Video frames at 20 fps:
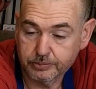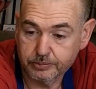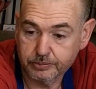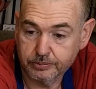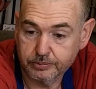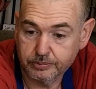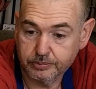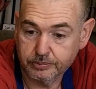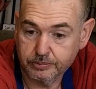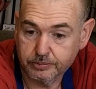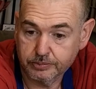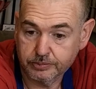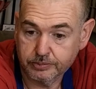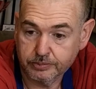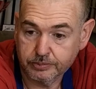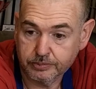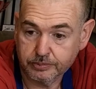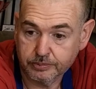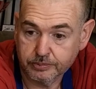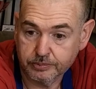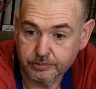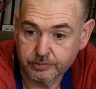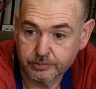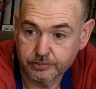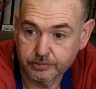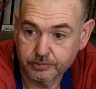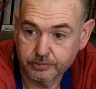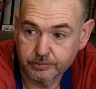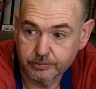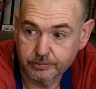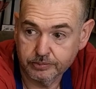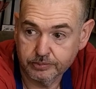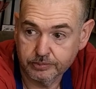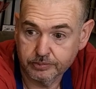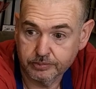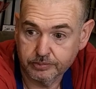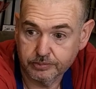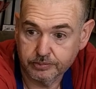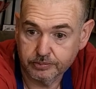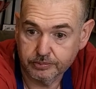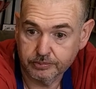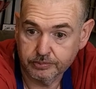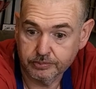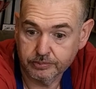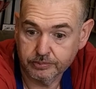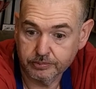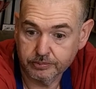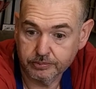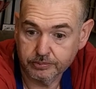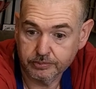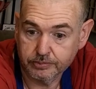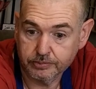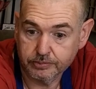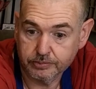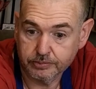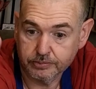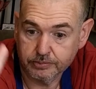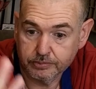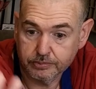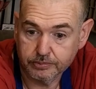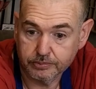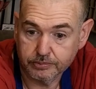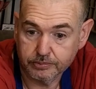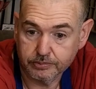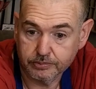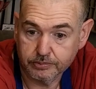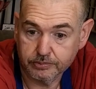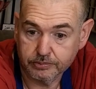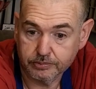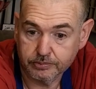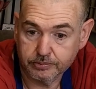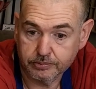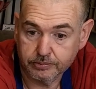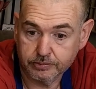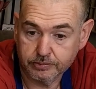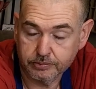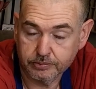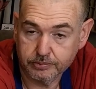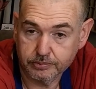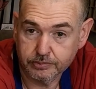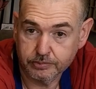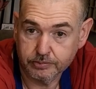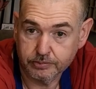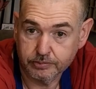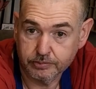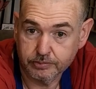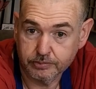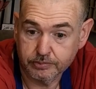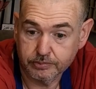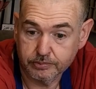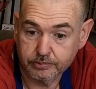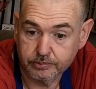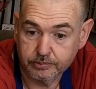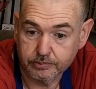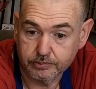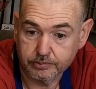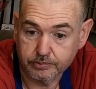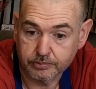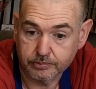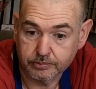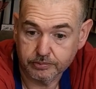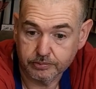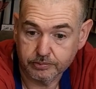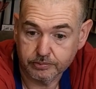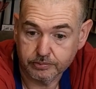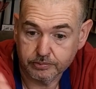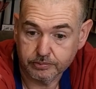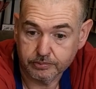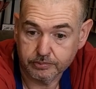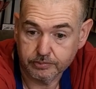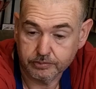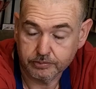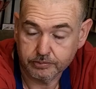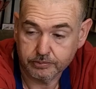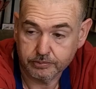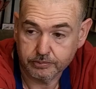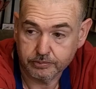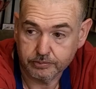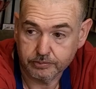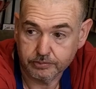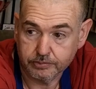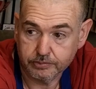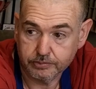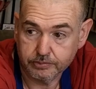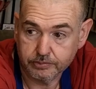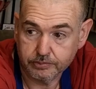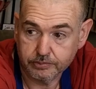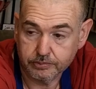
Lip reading: (silent)